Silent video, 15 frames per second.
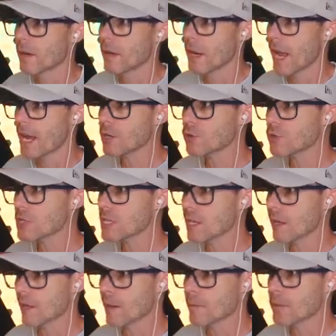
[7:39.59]
An angel
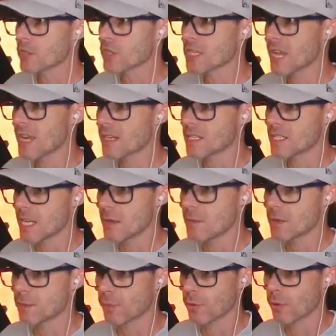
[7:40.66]
slime just ate a
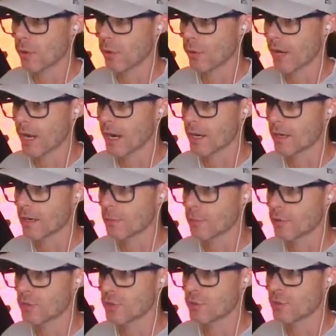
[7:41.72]
demon plort and
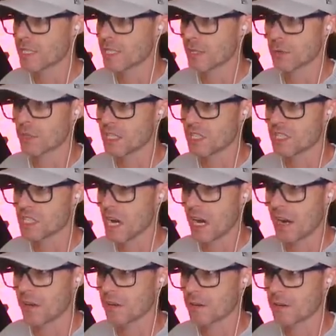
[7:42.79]
produced silky
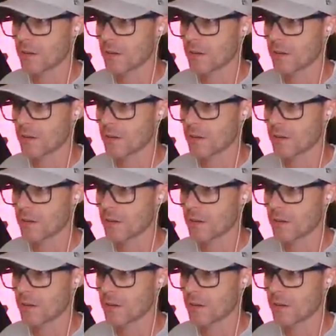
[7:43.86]
sand.